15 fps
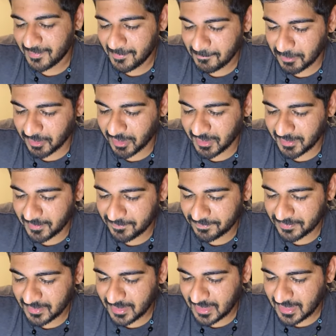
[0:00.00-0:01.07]
Brigade.
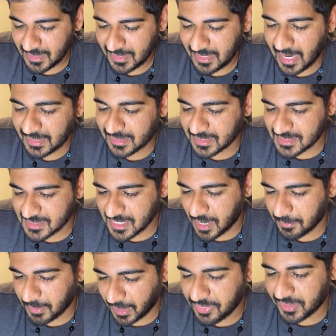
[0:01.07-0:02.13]
Not
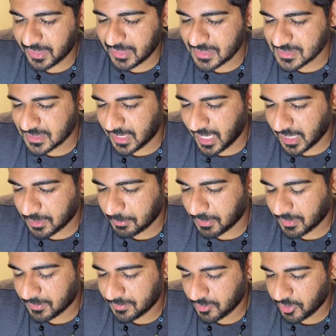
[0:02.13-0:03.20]
Qassam, I think it is the
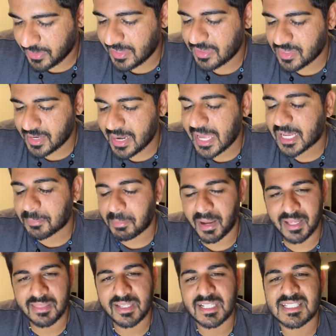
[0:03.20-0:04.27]
Nakba. The Nekba,
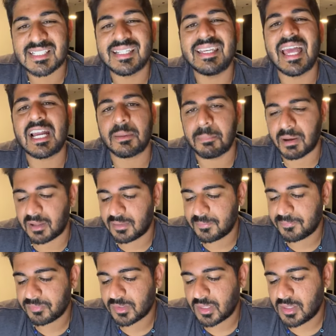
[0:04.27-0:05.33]
I think it's Nekba
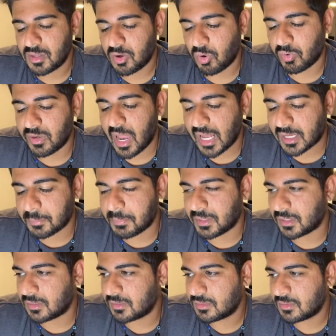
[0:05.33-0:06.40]
or
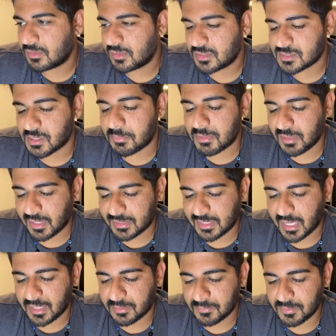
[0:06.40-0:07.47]
Nakbe, something like
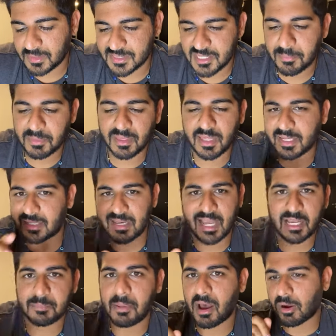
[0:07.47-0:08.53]
that. It's something like
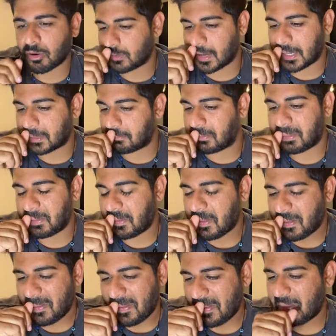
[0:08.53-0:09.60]
Nekba or
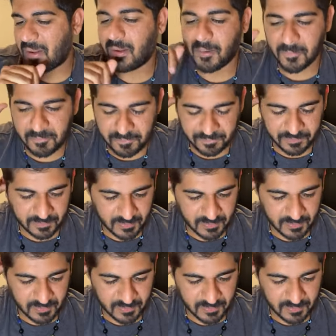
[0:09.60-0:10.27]
Nakbe.